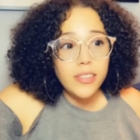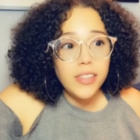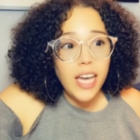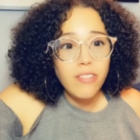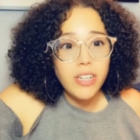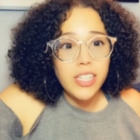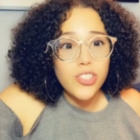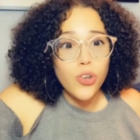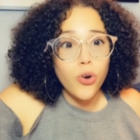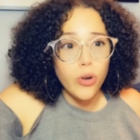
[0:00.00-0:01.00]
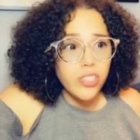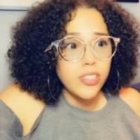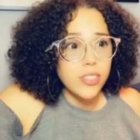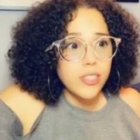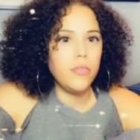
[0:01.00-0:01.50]
That ring is
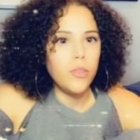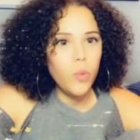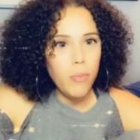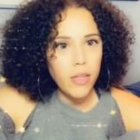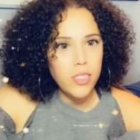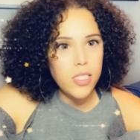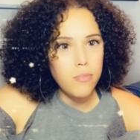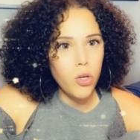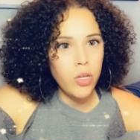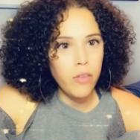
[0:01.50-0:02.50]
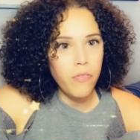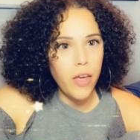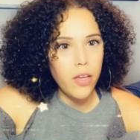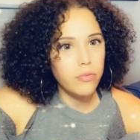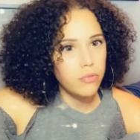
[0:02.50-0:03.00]
gorgeous. We about to see Monique
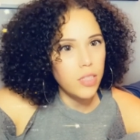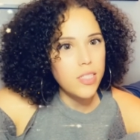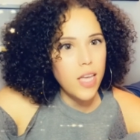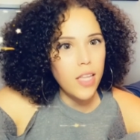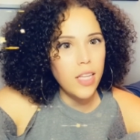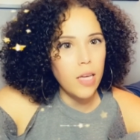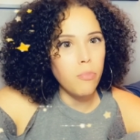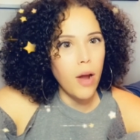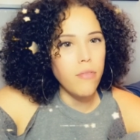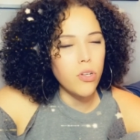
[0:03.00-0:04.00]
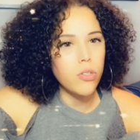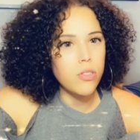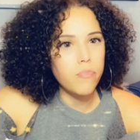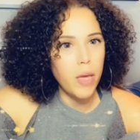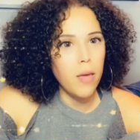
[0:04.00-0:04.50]
fail. Is that like
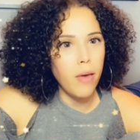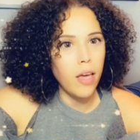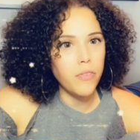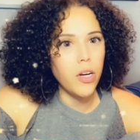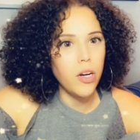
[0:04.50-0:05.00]
Bravo's payback for